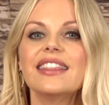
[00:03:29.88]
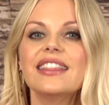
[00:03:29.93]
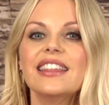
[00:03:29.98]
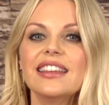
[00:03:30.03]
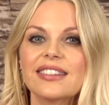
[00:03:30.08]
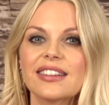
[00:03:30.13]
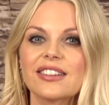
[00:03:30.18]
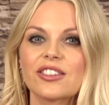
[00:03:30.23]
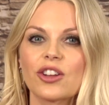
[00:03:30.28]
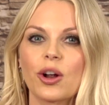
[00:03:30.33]

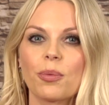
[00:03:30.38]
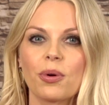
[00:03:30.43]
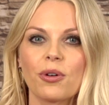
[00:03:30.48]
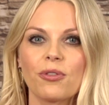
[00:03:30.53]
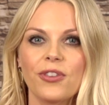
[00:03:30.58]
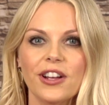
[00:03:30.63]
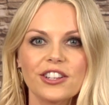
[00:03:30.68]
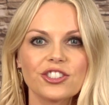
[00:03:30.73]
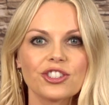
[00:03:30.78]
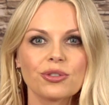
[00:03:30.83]
This is our
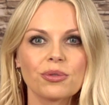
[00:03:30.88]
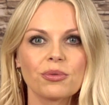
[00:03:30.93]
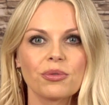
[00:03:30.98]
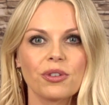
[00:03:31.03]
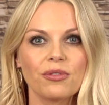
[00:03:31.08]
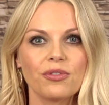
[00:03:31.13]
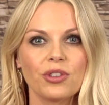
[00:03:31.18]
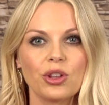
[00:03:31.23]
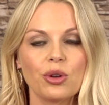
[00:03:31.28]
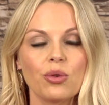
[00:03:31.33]
professional
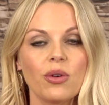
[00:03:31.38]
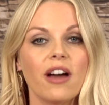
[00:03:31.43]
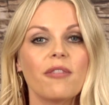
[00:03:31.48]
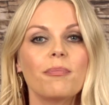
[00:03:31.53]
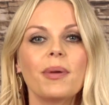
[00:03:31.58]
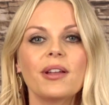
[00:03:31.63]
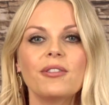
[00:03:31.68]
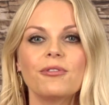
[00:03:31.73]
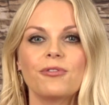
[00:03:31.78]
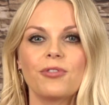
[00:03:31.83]
review
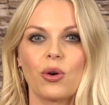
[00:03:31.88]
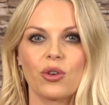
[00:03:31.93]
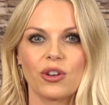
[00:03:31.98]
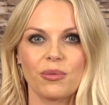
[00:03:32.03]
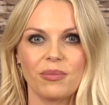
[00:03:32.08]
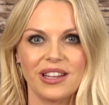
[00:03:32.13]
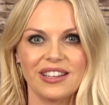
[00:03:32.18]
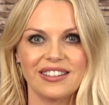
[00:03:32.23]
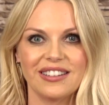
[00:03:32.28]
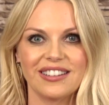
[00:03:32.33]
of
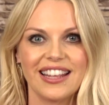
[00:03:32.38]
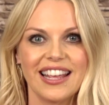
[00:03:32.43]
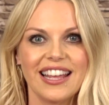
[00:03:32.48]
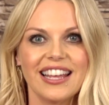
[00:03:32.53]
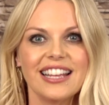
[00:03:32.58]
benfotiamine.